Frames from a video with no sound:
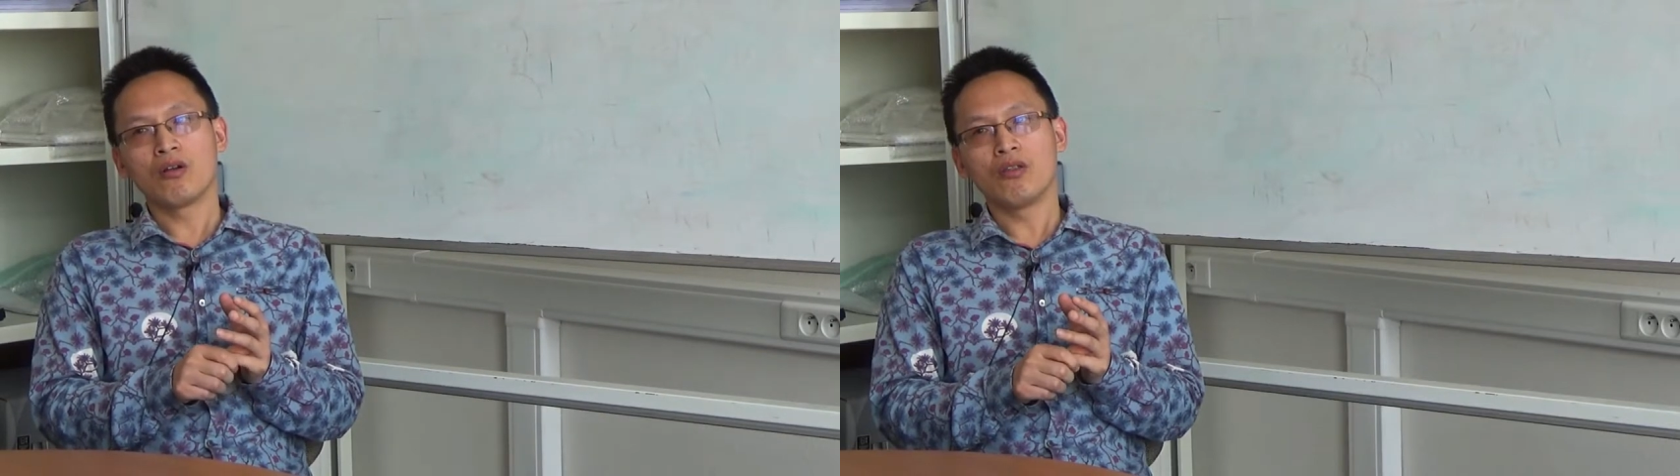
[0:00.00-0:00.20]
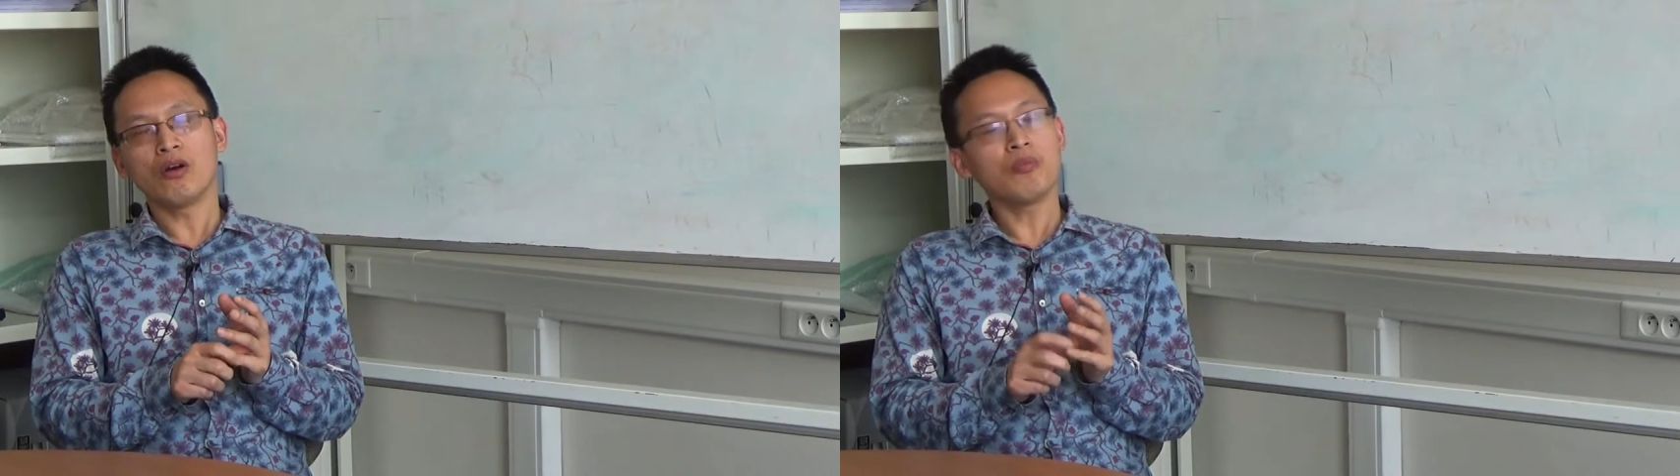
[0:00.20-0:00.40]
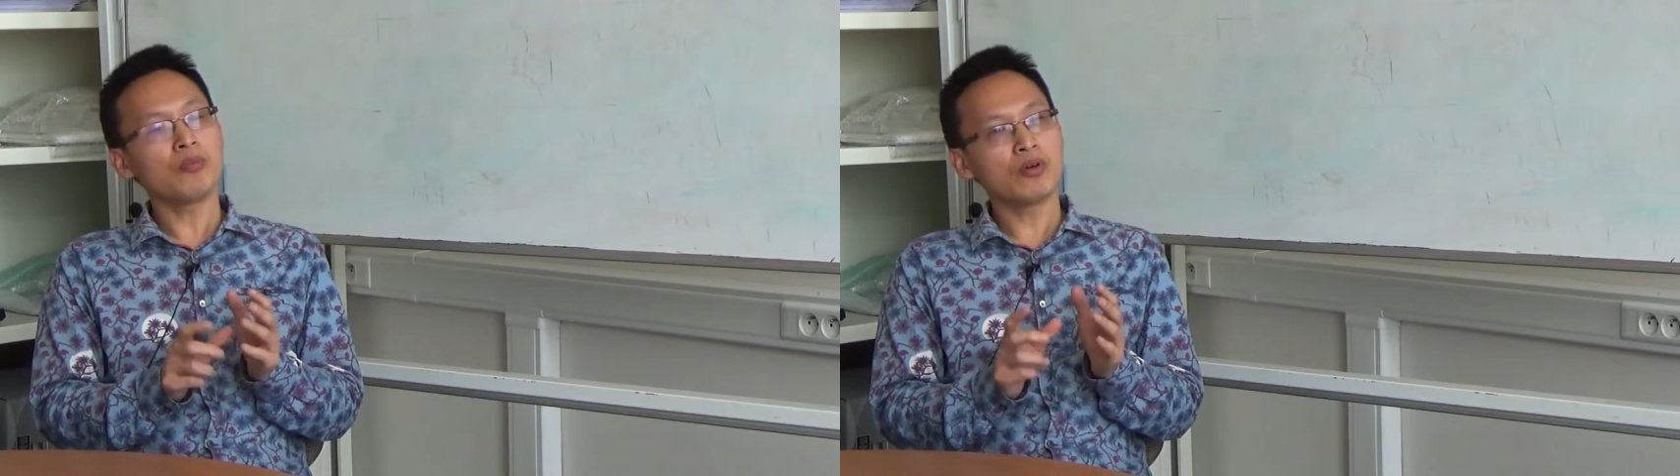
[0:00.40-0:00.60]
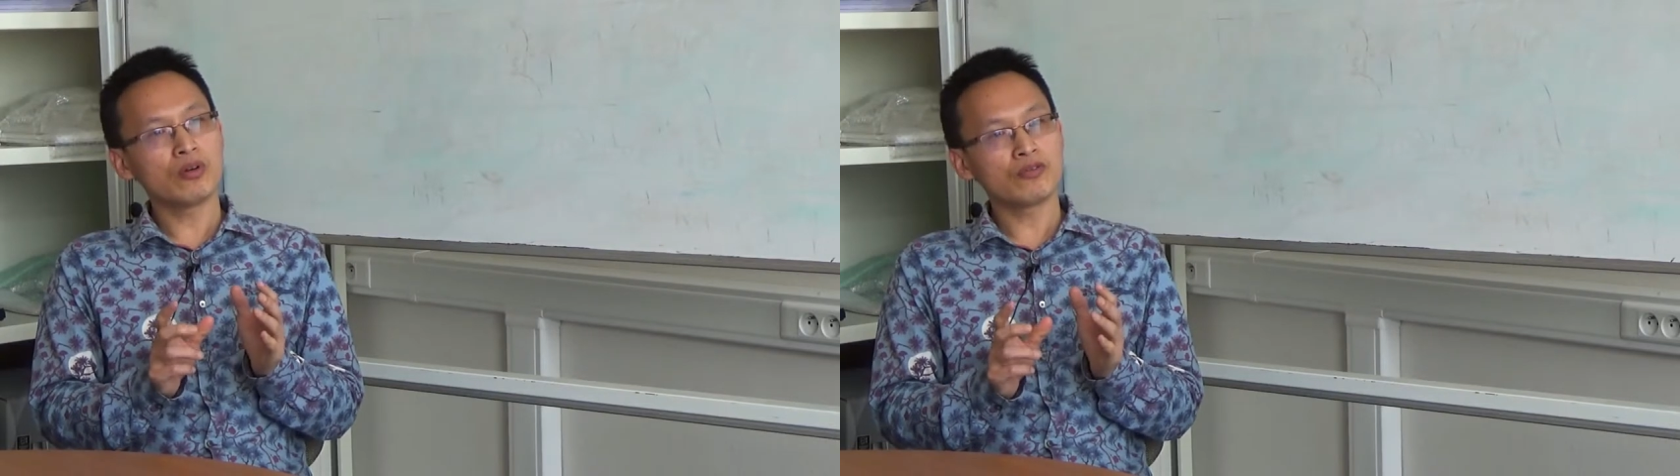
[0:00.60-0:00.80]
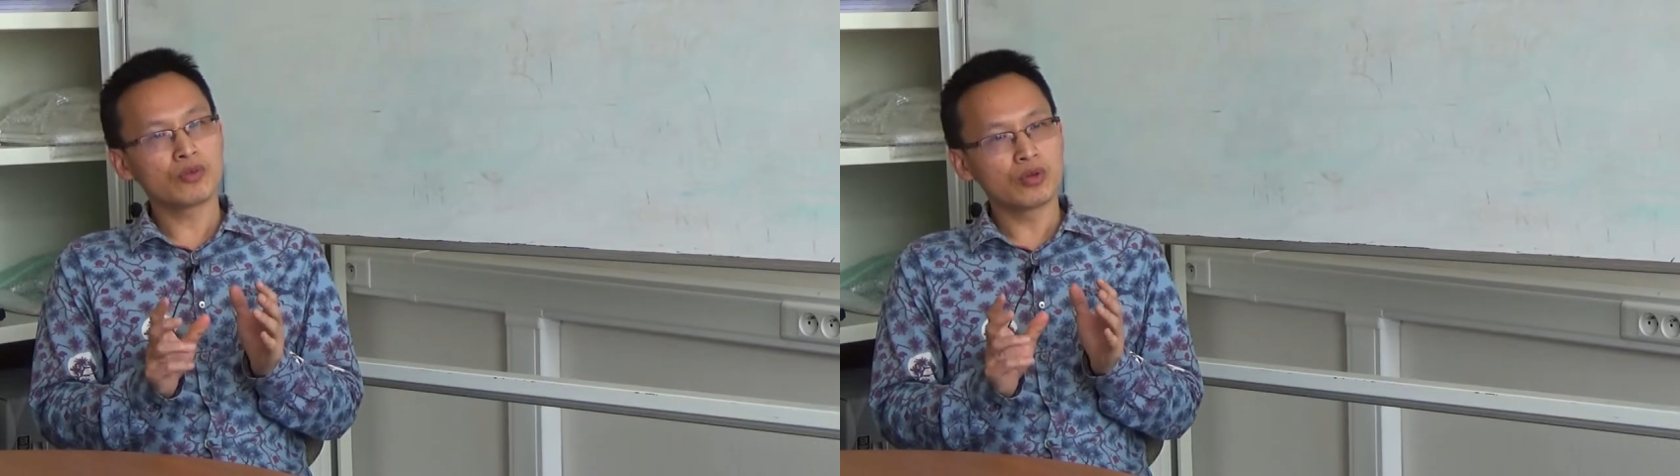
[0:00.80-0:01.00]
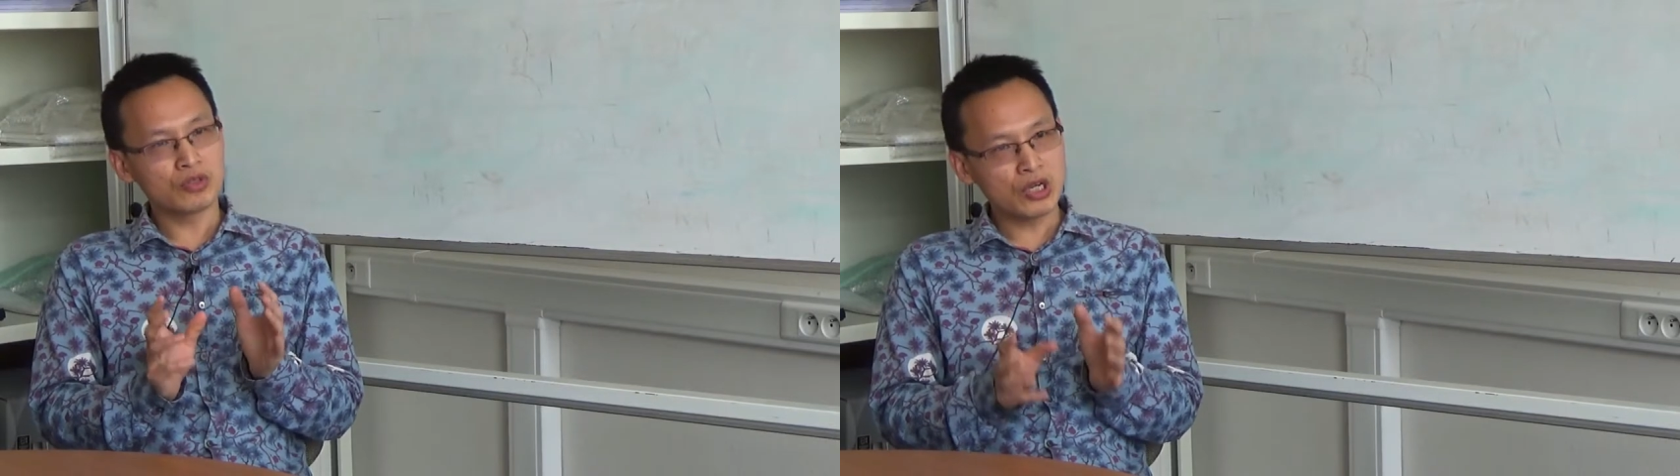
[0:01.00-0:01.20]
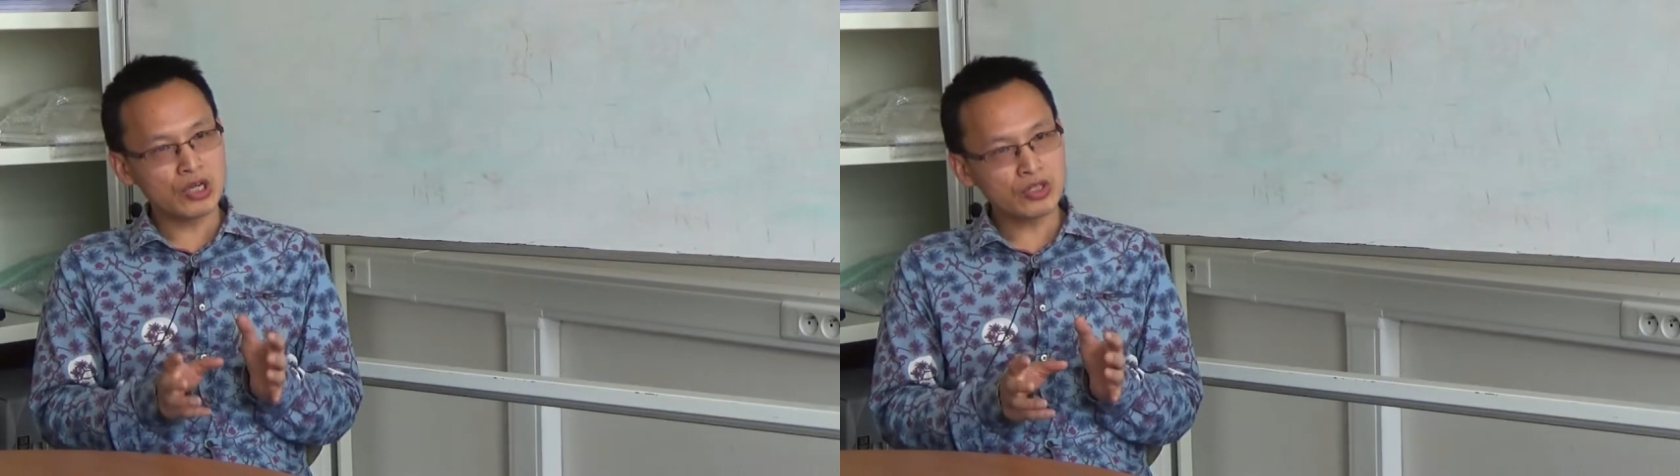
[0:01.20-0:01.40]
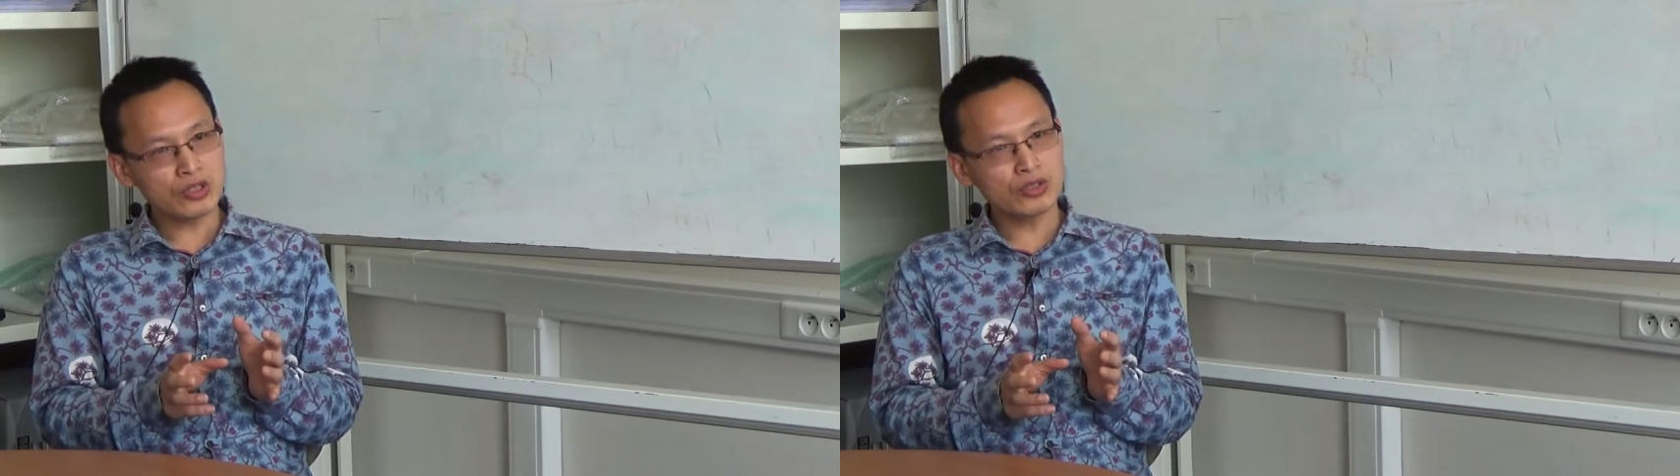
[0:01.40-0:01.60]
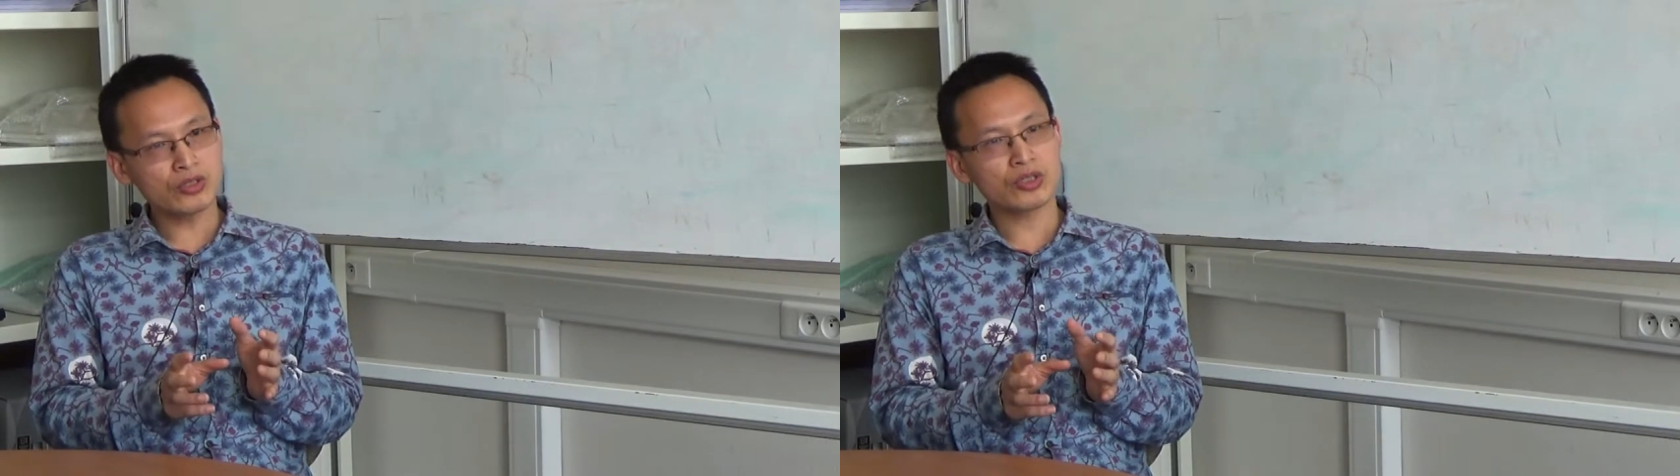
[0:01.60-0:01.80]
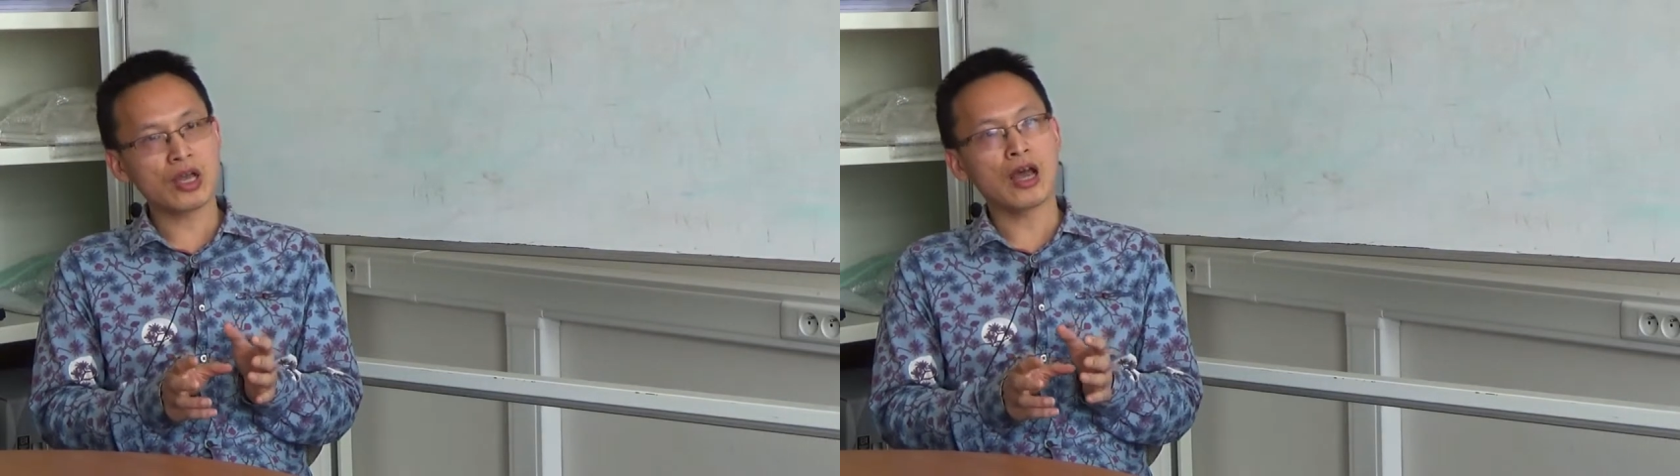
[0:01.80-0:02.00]
number of
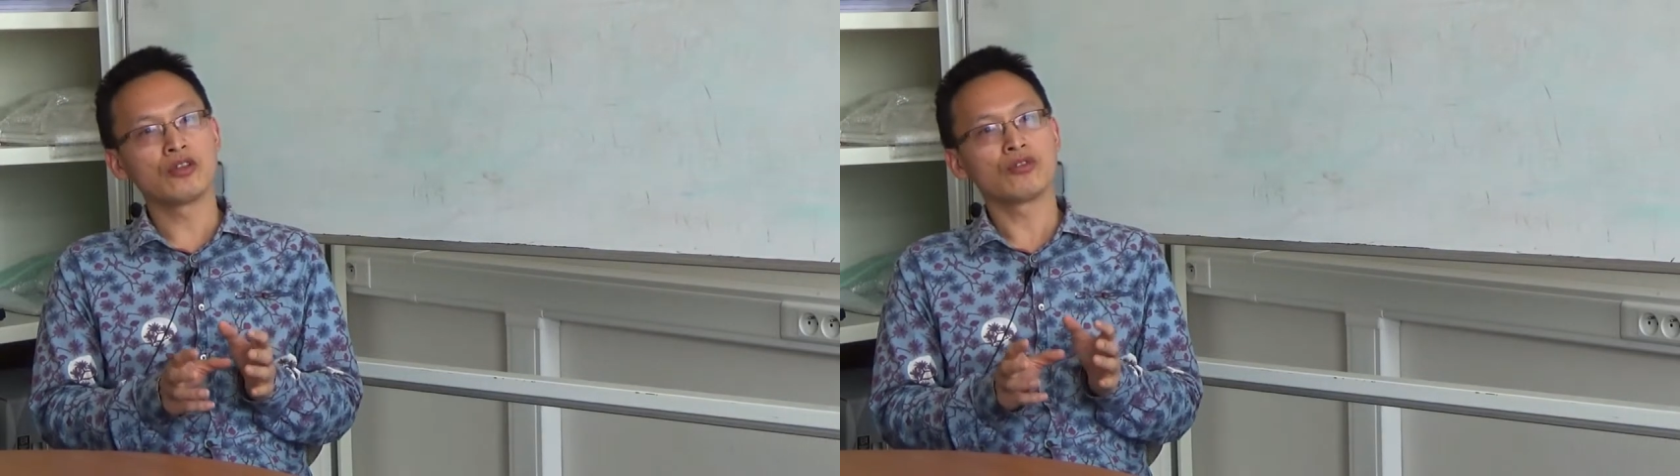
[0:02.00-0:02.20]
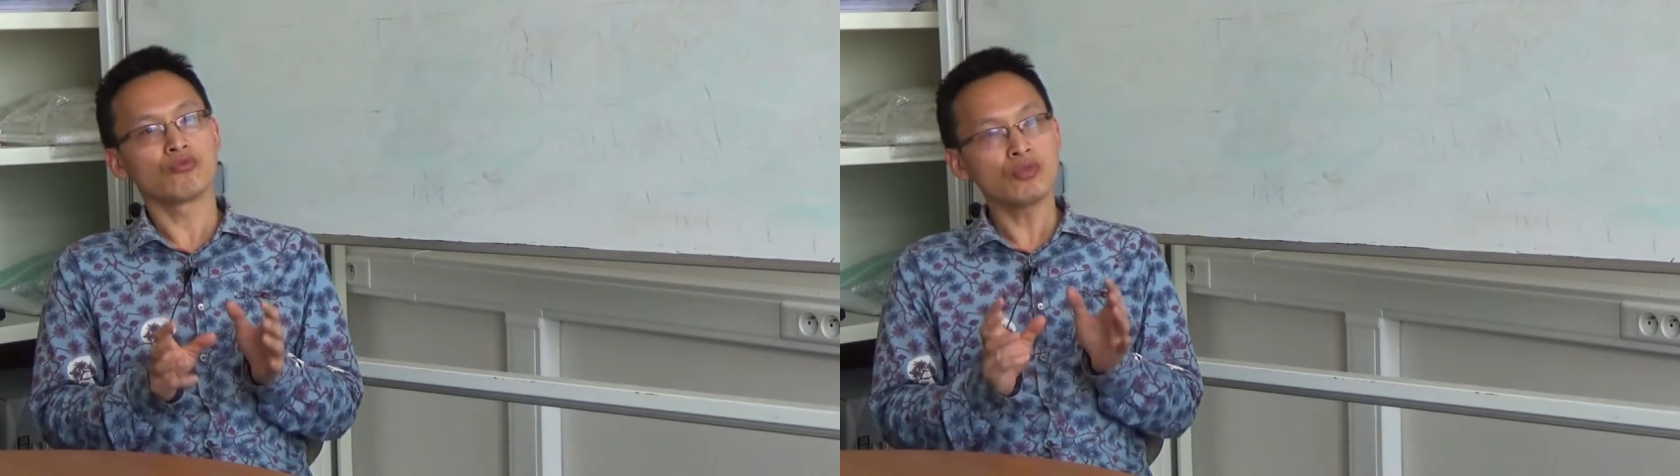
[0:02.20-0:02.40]
quotations and